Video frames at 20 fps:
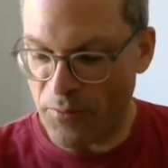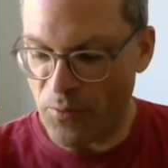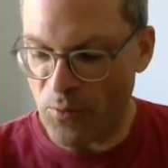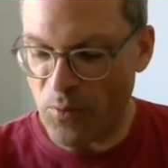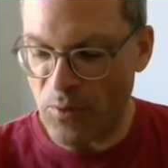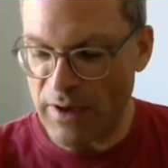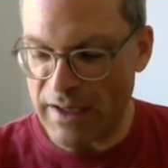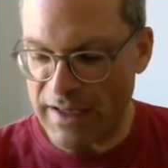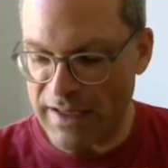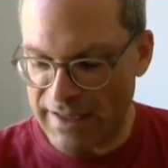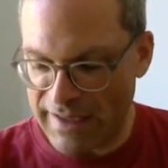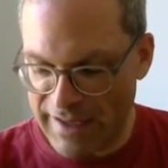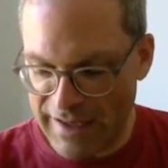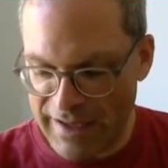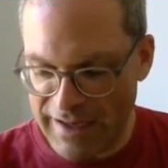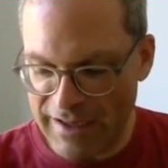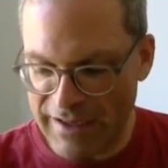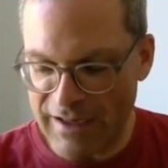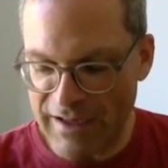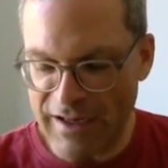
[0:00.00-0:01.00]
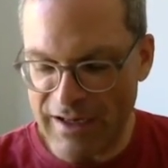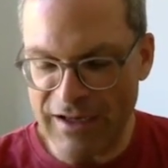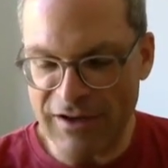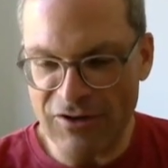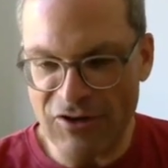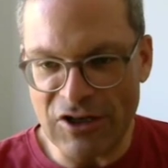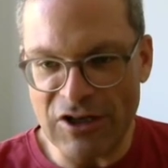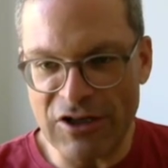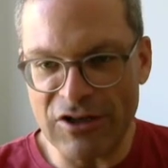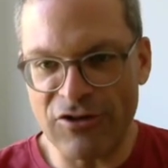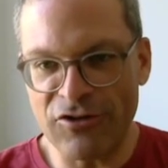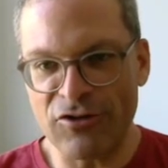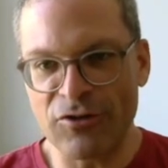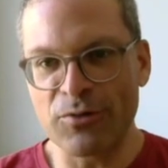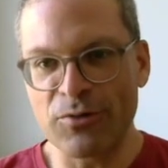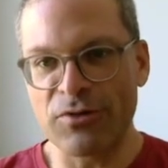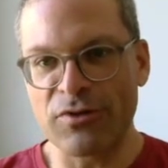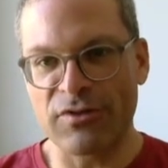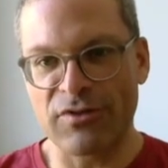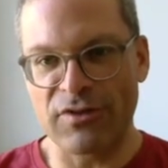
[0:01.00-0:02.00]
we can indeed
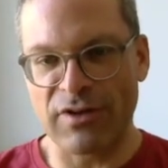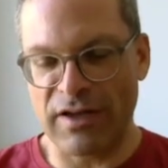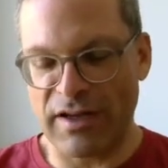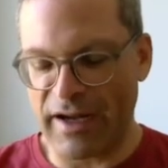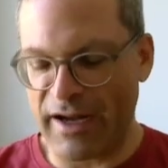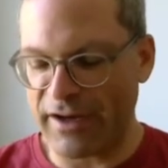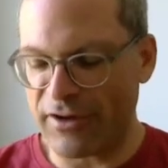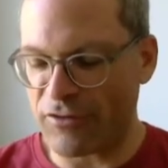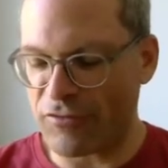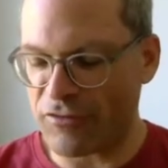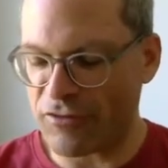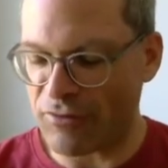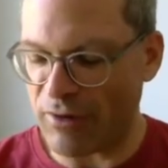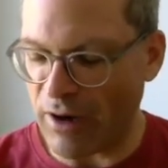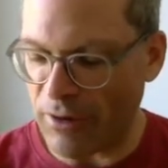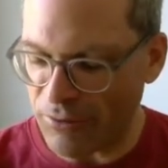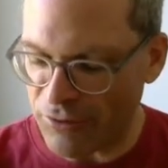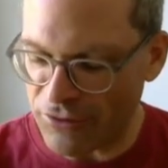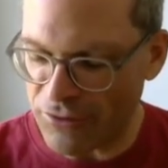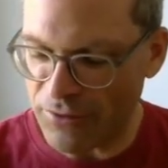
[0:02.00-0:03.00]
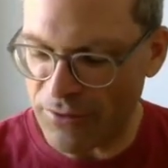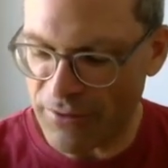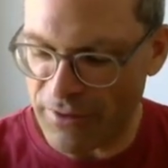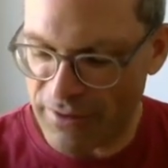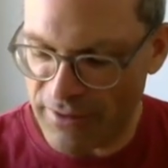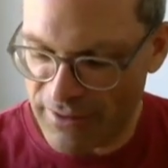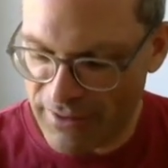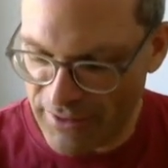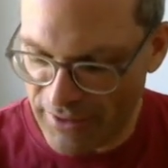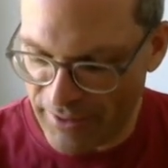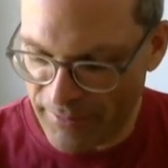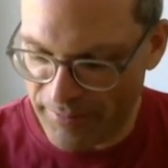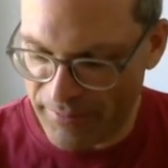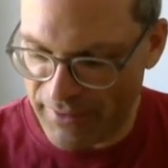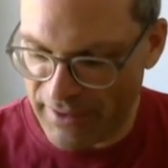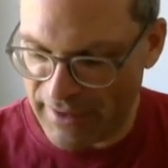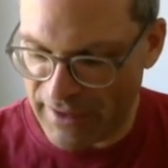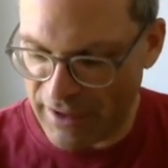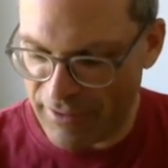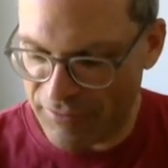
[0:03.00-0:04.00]
use the kind of ground truth
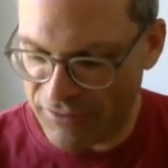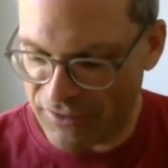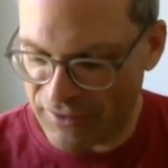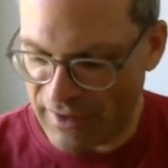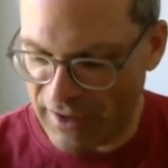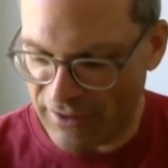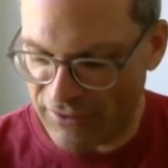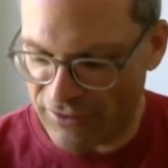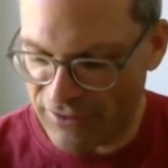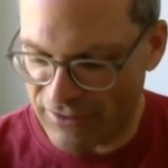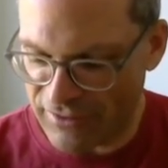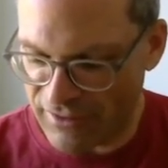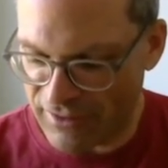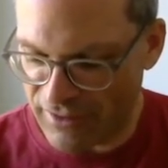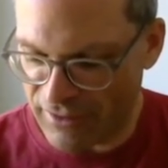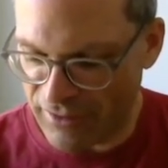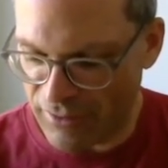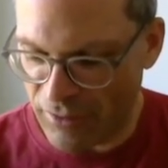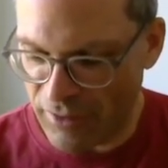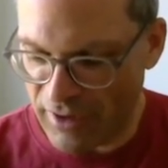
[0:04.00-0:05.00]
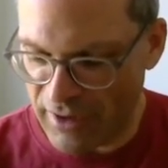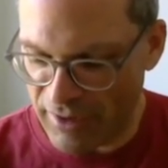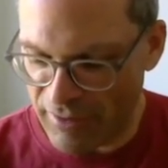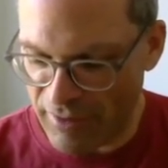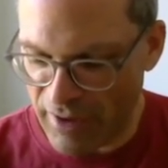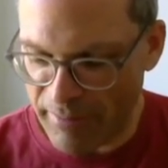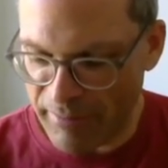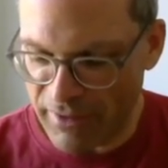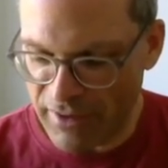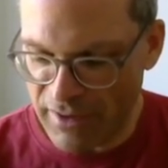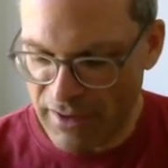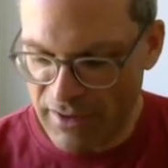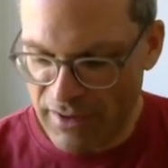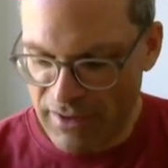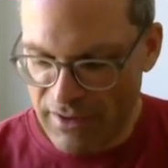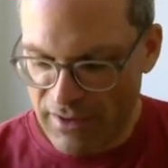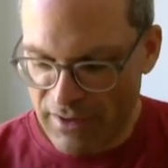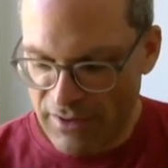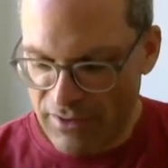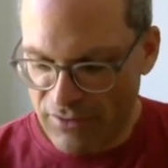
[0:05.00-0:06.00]
that I've sketched earlier up.
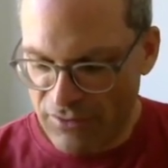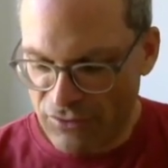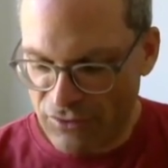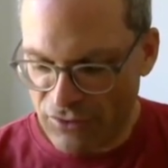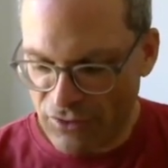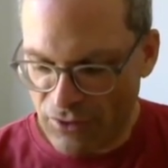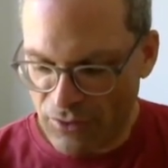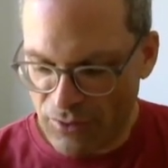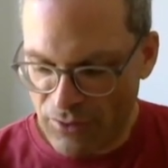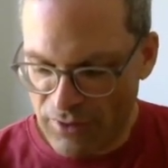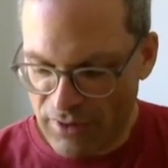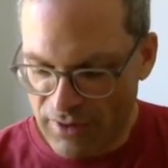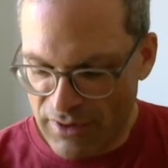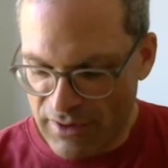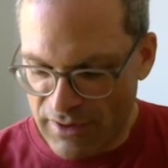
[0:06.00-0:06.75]
So